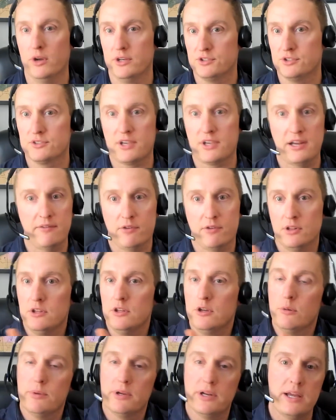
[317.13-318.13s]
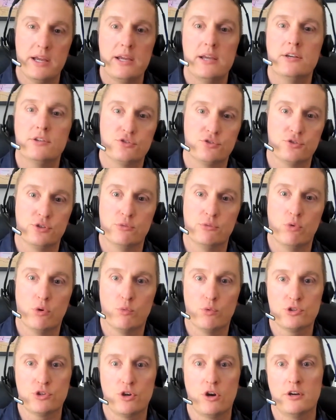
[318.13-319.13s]
Just kind of a little bit of history when
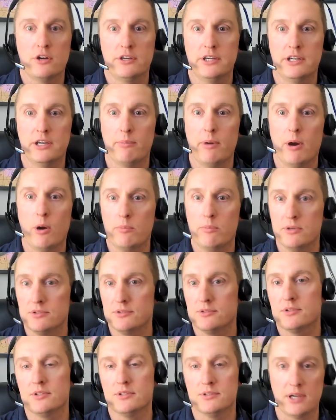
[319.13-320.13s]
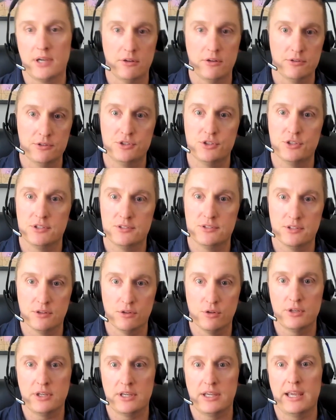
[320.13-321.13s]
we're talking about business intelligence and
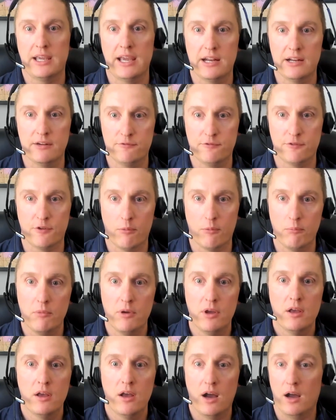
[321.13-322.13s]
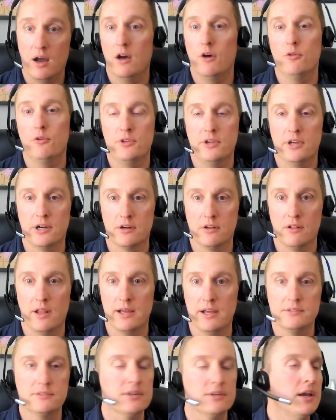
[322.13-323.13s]
looking at it from a healthcare
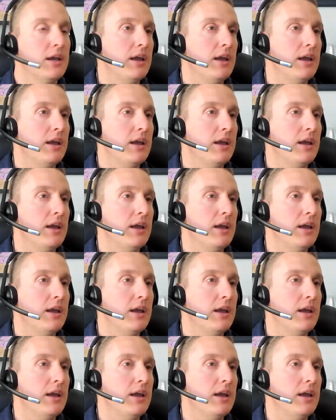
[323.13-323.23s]
lens,